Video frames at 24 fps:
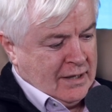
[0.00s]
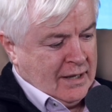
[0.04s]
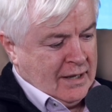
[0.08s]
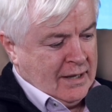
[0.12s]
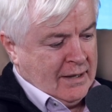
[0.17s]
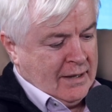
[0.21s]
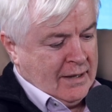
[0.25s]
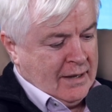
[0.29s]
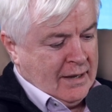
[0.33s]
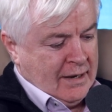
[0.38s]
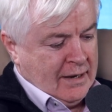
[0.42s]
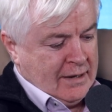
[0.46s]

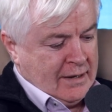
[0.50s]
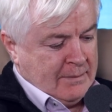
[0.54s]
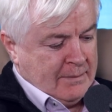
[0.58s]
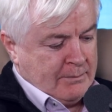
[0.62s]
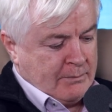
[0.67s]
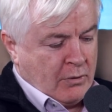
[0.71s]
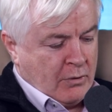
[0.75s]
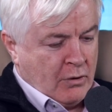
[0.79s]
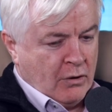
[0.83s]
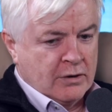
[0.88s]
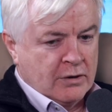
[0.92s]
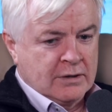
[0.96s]
uh, and
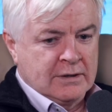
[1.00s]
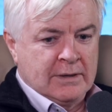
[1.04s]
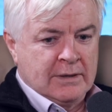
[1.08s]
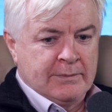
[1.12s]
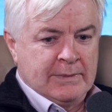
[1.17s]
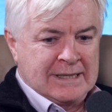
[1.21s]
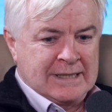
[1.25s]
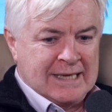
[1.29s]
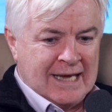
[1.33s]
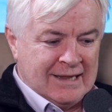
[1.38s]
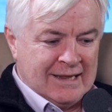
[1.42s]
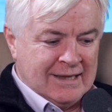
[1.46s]
important, and
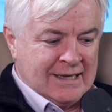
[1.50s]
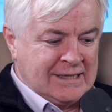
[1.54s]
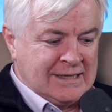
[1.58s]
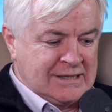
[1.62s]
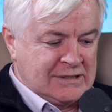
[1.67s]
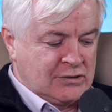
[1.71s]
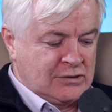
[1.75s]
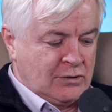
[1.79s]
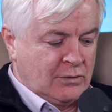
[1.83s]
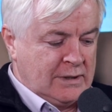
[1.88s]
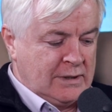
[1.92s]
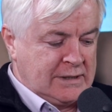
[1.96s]
we tell these
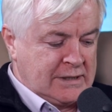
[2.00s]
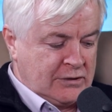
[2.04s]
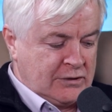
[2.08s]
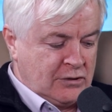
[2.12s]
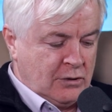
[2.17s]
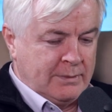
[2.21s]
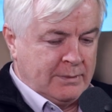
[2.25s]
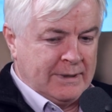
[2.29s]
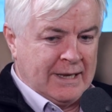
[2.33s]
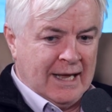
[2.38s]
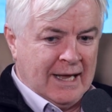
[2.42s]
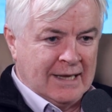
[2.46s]
stories that
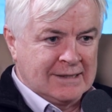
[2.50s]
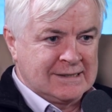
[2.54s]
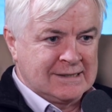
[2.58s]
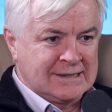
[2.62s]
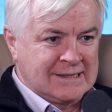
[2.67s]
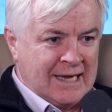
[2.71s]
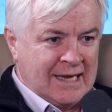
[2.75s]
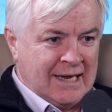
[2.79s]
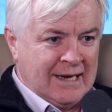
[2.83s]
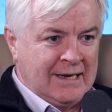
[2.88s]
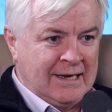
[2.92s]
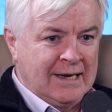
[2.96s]
nobody else is
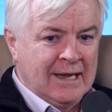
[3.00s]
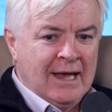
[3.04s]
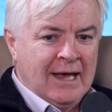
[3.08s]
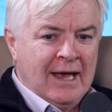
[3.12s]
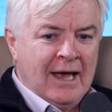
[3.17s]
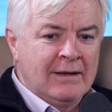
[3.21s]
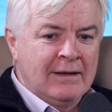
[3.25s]
telling.